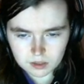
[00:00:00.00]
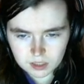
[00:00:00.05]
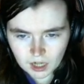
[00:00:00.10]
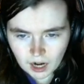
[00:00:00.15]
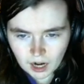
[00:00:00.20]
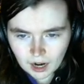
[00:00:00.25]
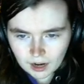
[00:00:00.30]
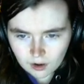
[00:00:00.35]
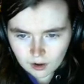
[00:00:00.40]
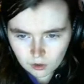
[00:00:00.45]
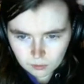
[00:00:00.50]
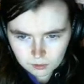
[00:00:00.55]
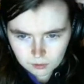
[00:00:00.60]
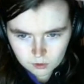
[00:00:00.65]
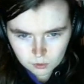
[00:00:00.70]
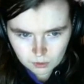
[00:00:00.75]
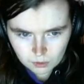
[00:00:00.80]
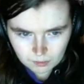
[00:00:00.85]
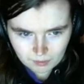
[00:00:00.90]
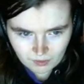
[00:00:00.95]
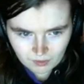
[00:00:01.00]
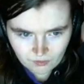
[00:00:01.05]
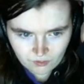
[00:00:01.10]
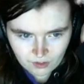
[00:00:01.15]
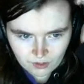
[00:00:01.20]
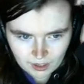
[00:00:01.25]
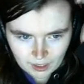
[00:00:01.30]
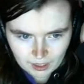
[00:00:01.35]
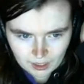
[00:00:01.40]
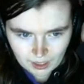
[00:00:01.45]
tile between my
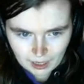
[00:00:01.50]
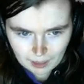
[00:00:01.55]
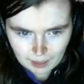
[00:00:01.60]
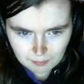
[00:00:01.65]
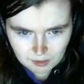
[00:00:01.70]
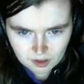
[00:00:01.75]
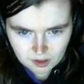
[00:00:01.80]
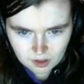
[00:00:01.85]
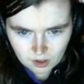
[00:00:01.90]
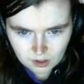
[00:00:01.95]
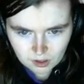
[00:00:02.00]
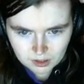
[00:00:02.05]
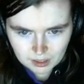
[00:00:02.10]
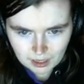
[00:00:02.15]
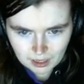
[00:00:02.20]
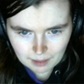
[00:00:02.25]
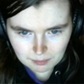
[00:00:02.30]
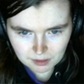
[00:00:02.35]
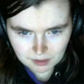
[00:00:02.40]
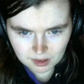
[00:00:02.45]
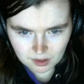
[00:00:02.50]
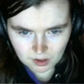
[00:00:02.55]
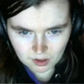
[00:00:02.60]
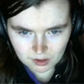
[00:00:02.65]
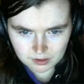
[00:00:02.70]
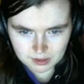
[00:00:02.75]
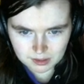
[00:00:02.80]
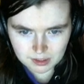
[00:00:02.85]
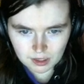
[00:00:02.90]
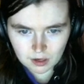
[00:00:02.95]
feet. Happy thoughts, happy
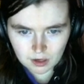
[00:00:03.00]
thoughts